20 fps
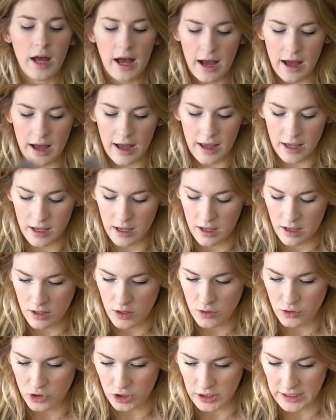I
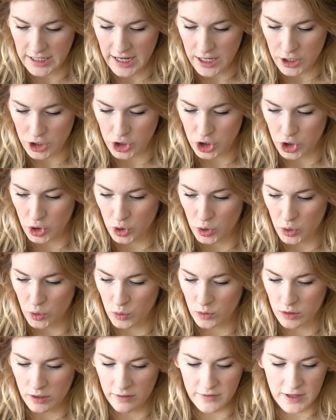usually get
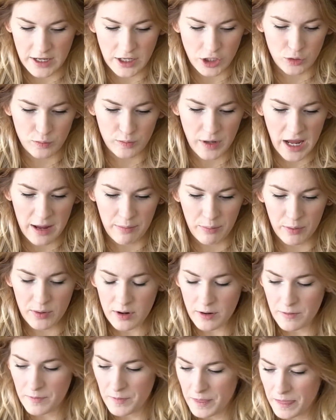2 of each
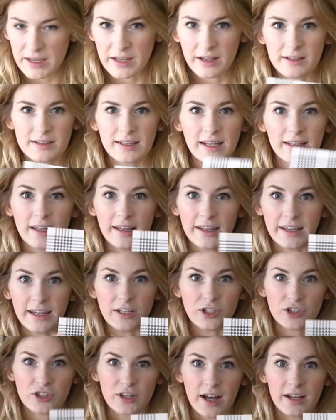paper because I like
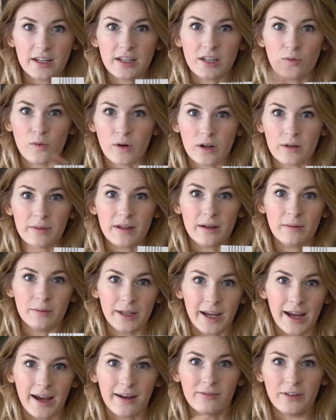each side and you want to be able to
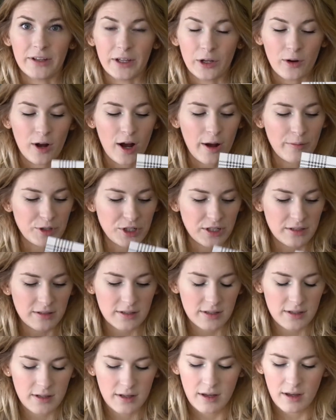have like your options.